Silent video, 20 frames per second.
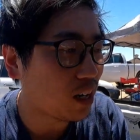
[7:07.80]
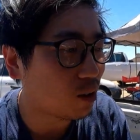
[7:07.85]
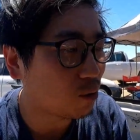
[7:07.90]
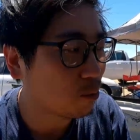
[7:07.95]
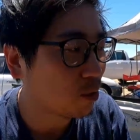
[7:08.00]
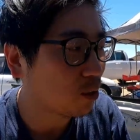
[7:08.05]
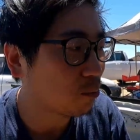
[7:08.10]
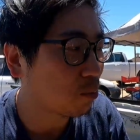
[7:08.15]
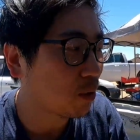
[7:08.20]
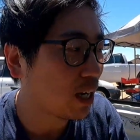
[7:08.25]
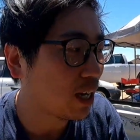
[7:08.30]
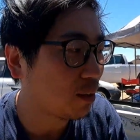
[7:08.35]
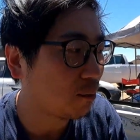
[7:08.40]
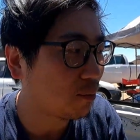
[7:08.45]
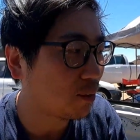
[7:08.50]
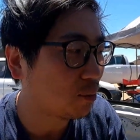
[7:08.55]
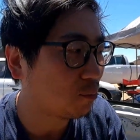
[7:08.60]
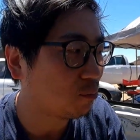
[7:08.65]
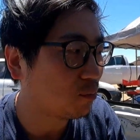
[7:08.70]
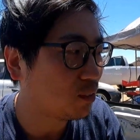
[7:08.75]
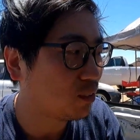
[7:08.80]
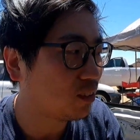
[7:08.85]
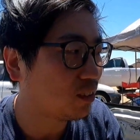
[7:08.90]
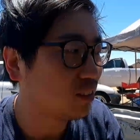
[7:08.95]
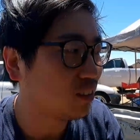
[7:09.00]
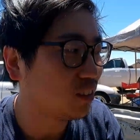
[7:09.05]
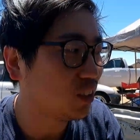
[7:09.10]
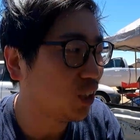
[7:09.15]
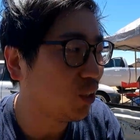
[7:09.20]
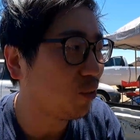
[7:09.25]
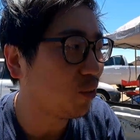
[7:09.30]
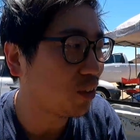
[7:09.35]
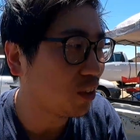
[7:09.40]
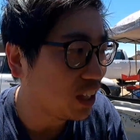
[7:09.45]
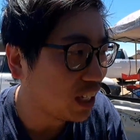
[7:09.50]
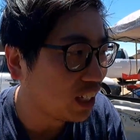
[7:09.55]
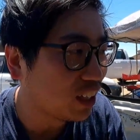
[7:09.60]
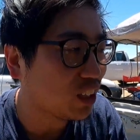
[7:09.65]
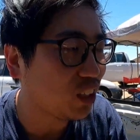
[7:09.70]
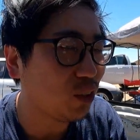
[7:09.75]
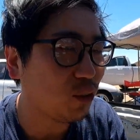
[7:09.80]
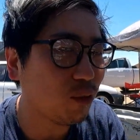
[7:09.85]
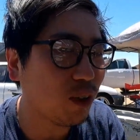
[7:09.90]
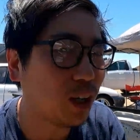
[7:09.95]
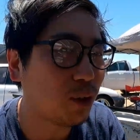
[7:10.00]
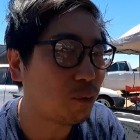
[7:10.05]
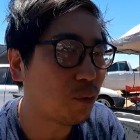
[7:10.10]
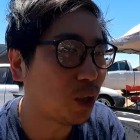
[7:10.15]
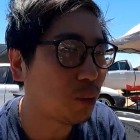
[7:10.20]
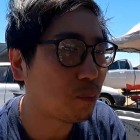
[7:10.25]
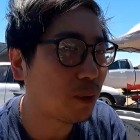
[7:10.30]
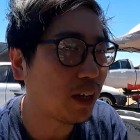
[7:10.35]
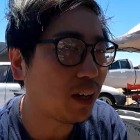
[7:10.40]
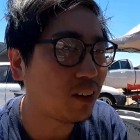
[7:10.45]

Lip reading: power, more problems. Do you think you want more